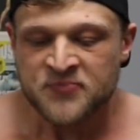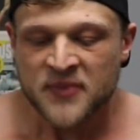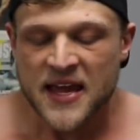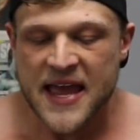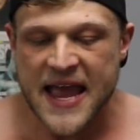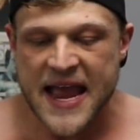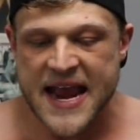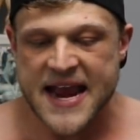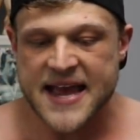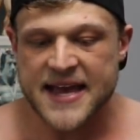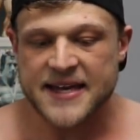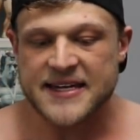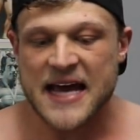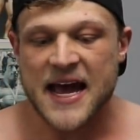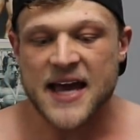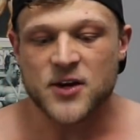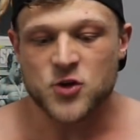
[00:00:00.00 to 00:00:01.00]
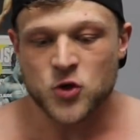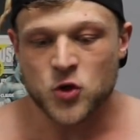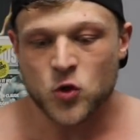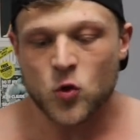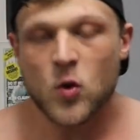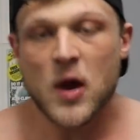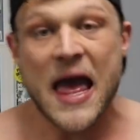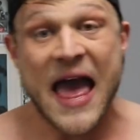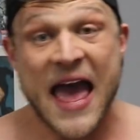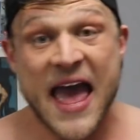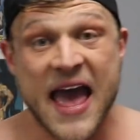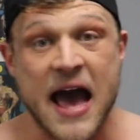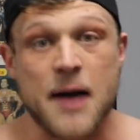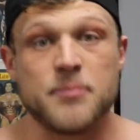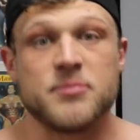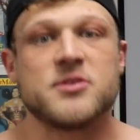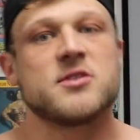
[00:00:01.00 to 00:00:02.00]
And I do abs,